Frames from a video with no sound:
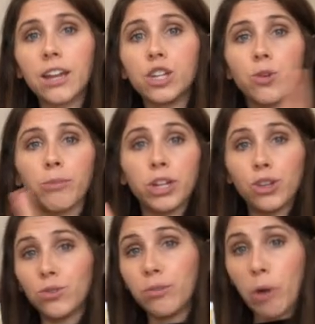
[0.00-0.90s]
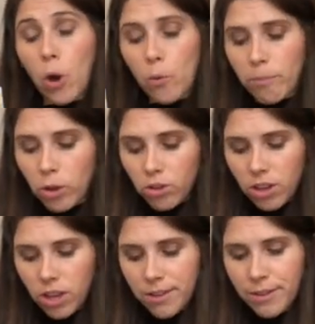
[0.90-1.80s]
so I'm gonna use some oat milk.
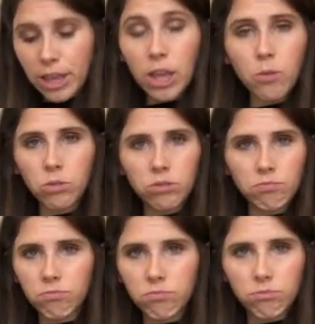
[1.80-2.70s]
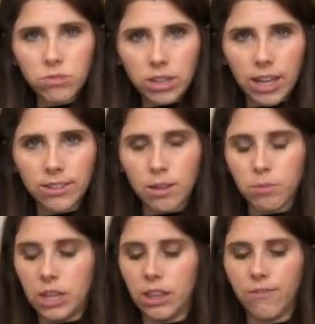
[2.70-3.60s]
It will taste
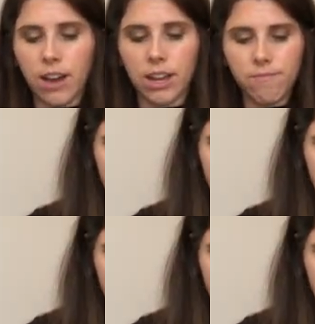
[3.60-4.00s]
completely fine.